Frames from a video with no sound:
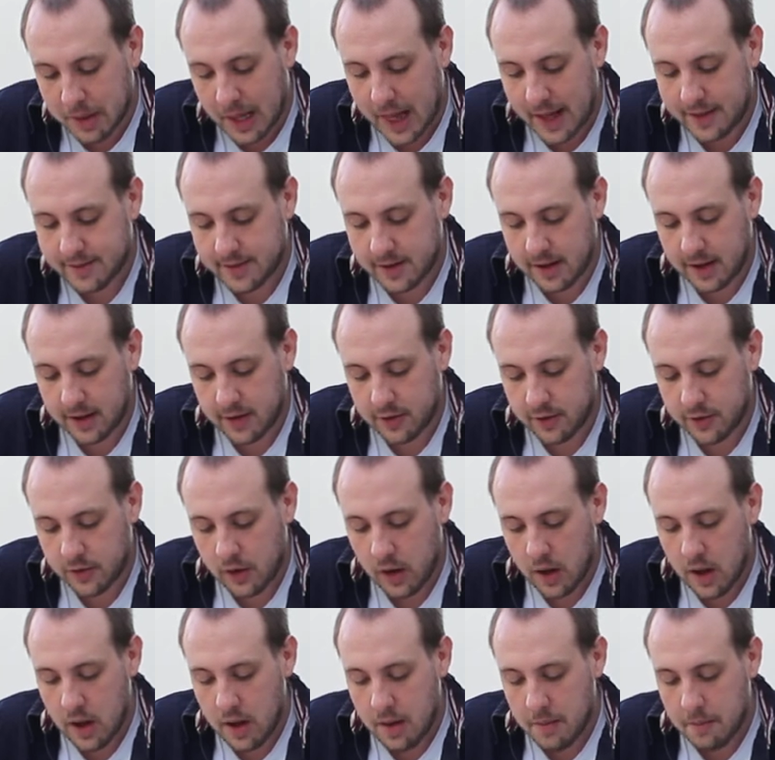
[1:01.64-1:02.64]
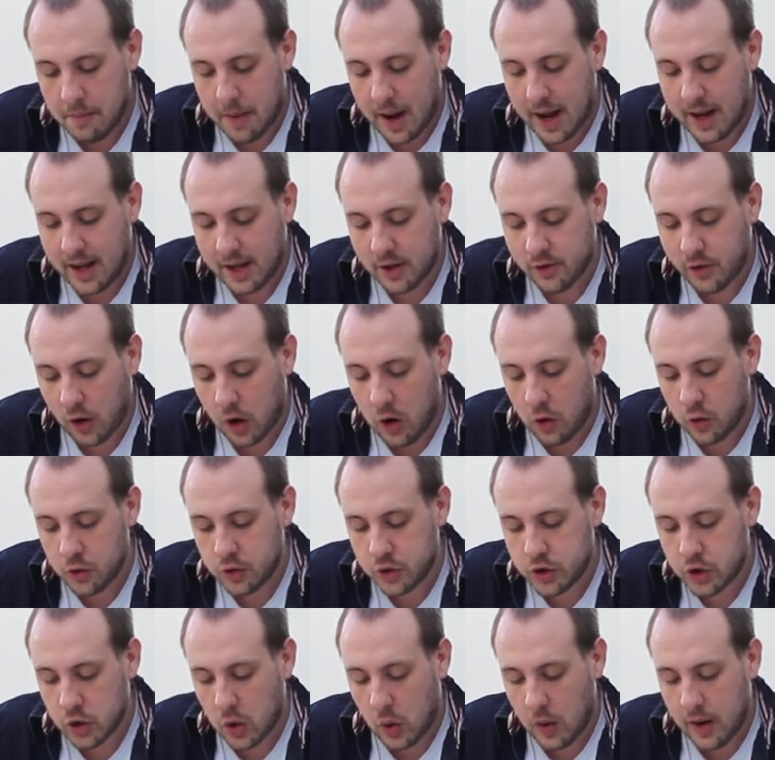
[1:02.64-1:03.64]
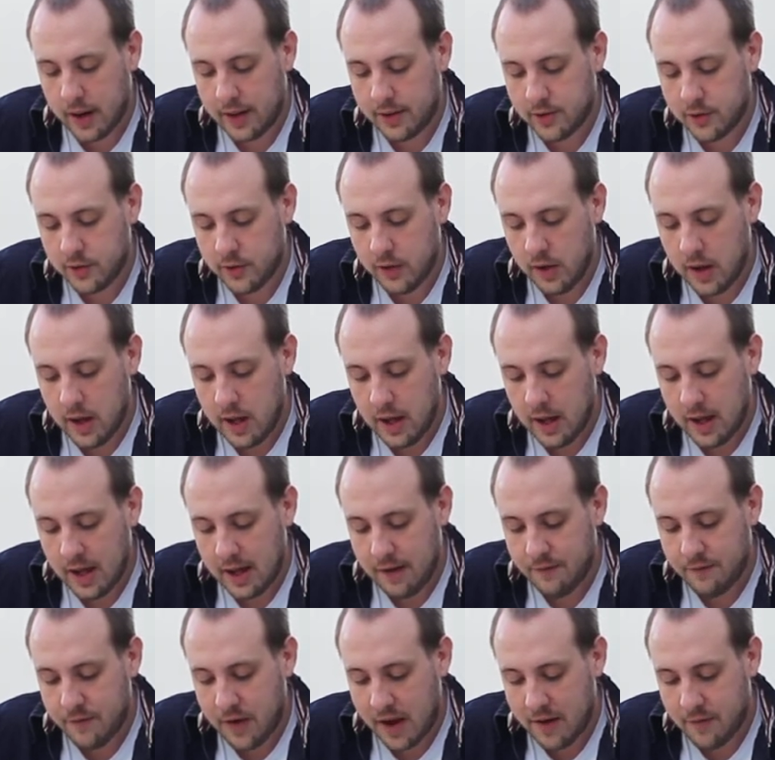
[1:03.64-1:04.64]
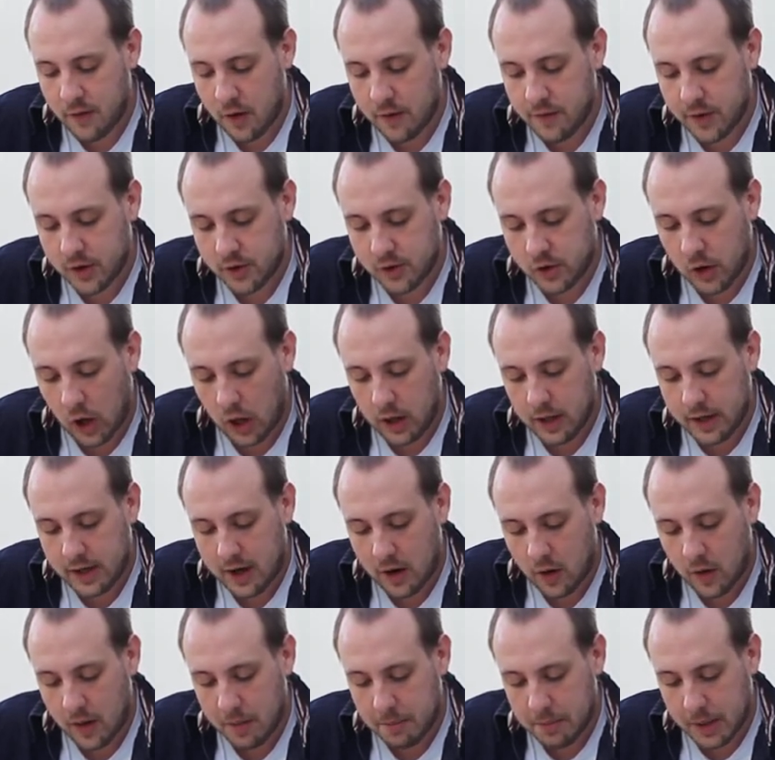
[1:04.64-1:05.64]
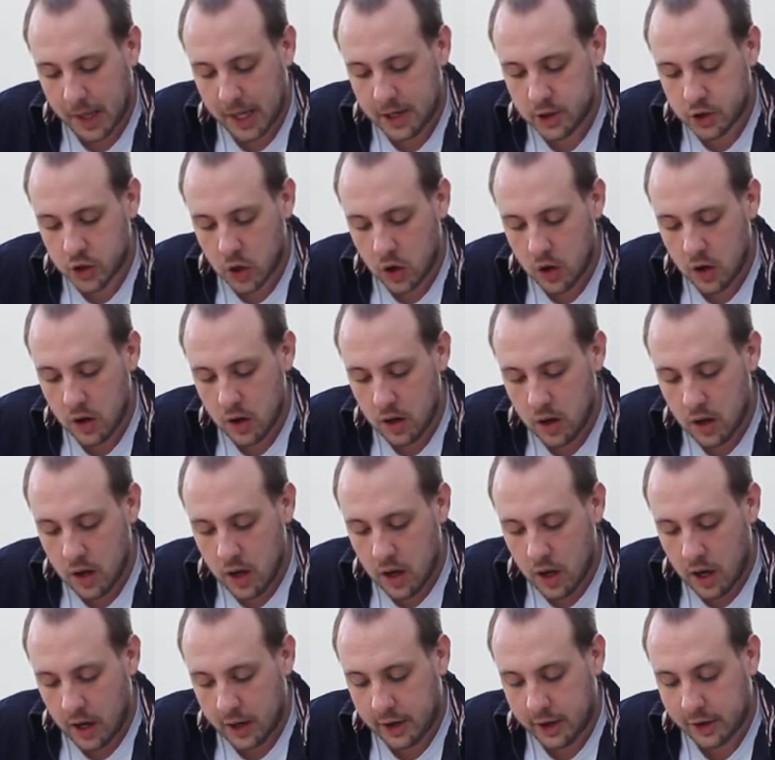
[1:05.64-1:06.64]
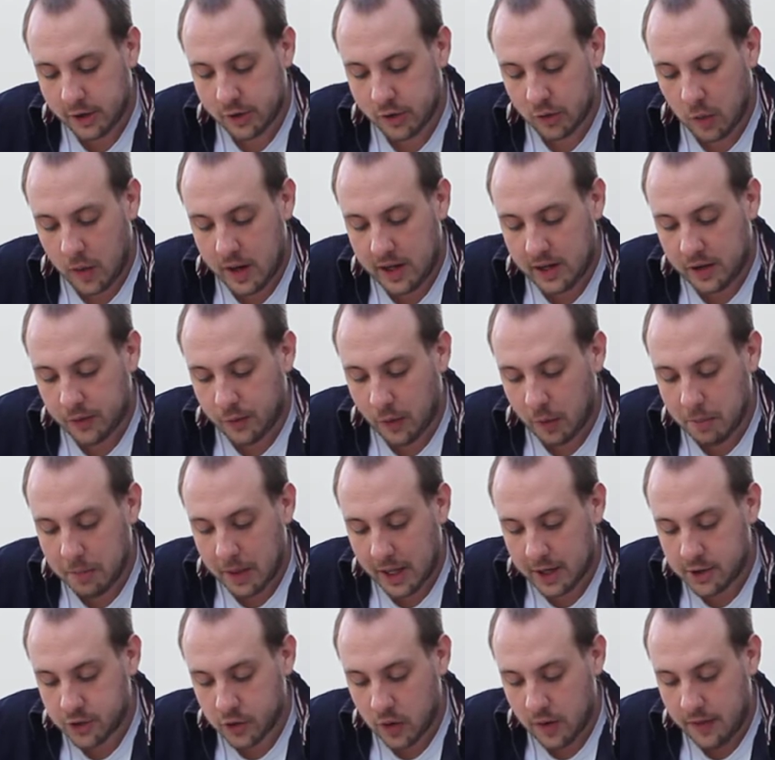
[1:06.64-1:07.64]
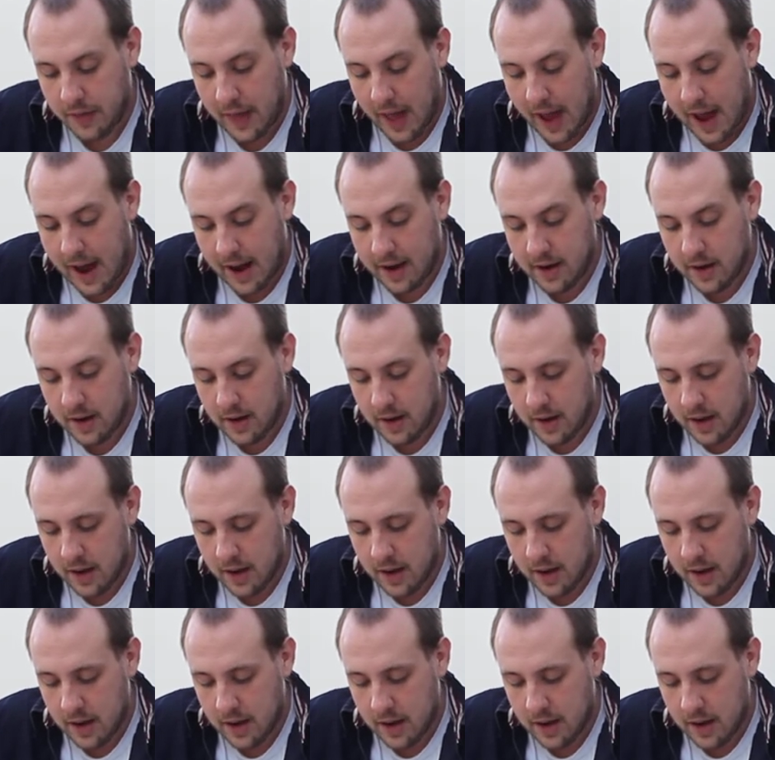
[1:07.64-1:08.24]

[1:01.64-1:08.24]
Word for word: blessings by his own choice in favor of a solitary pleasure a disgraceful pleasure at that.